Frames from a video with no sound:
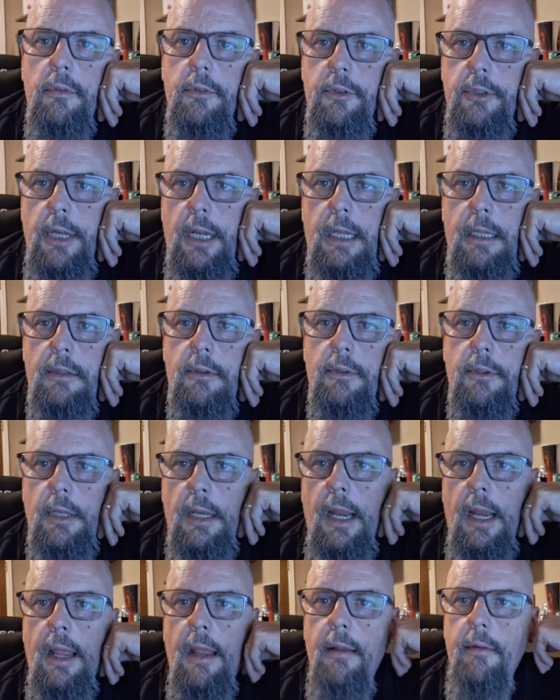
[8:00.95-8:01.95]
states that
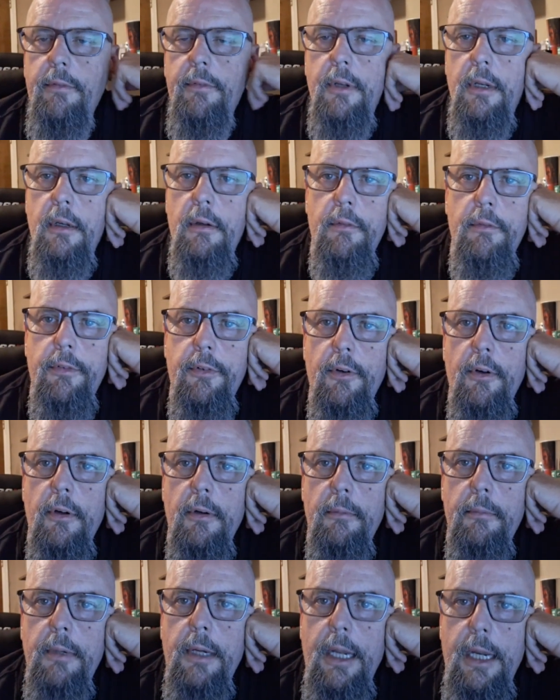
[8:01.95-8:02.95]
have
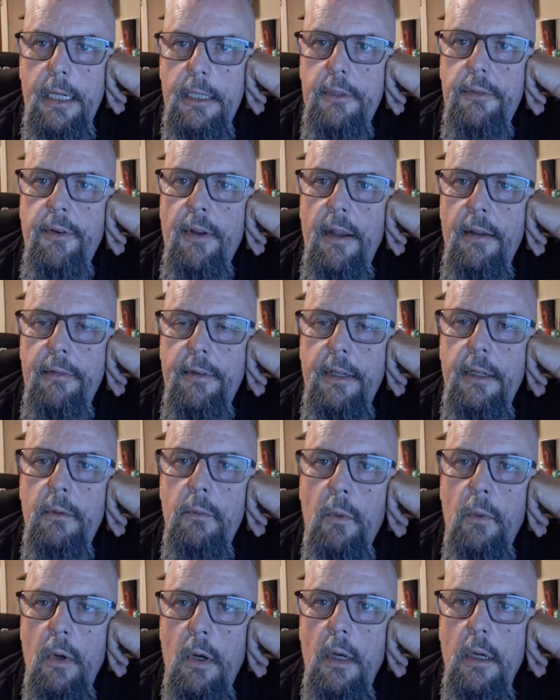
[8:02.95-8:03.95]
confirmed
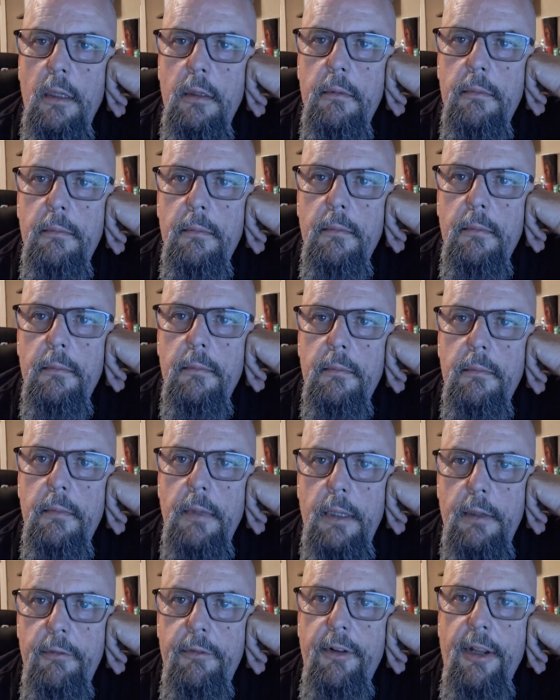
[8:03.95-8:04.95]
H5N1
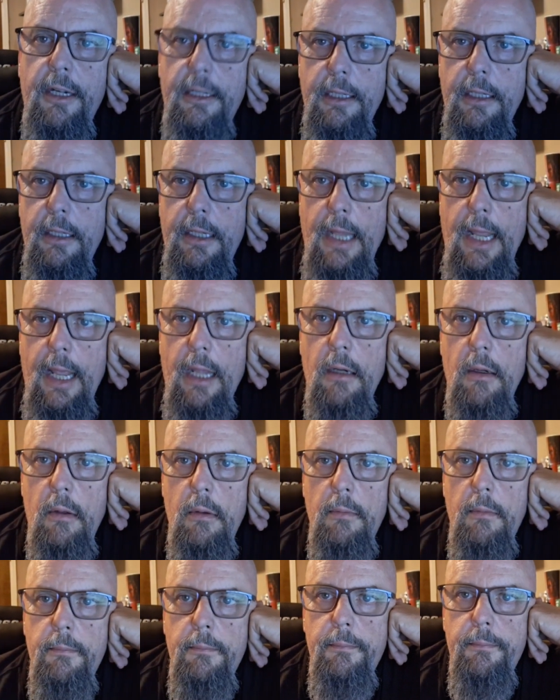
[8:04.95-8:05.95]
infected cattle.